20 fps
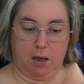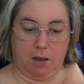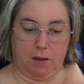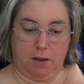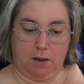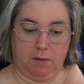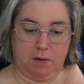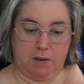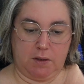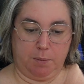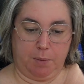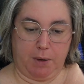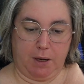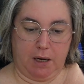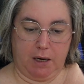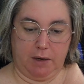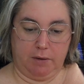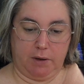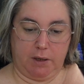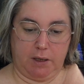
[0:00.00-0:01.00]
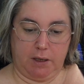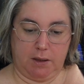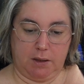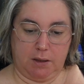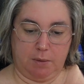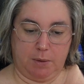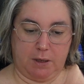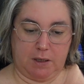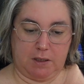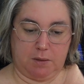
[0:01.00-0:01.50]
there is a pirate in
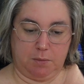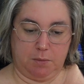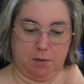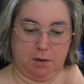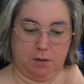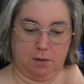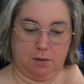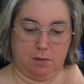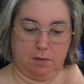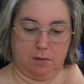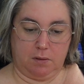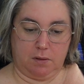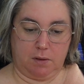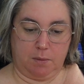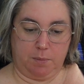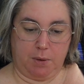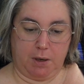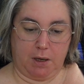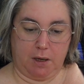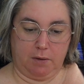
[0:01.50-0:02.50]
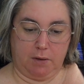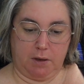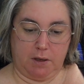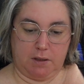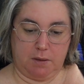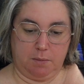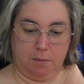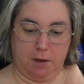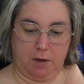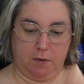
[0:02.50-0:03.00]
the basement. The pirate
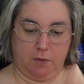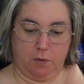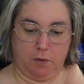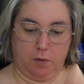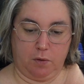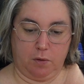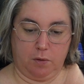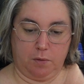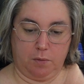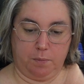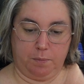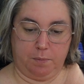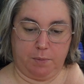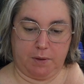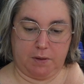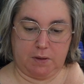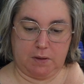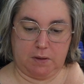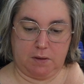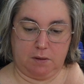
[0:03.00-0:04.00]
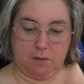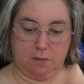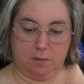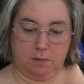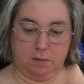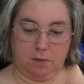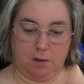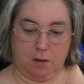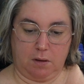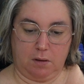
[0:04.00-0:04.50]
is a metaphor, but
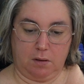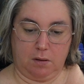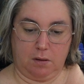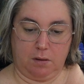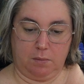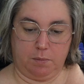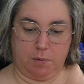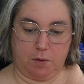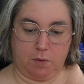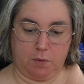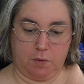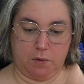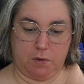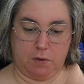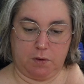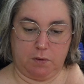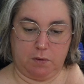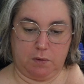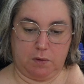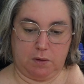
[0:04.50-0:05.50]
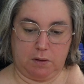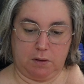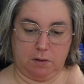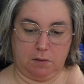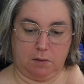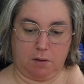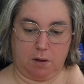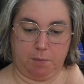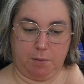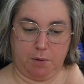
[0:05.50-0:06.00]
also
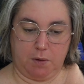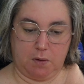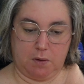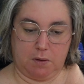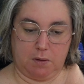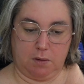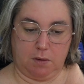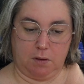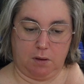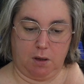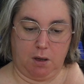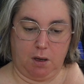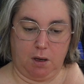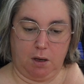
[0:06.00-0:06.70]
still a person.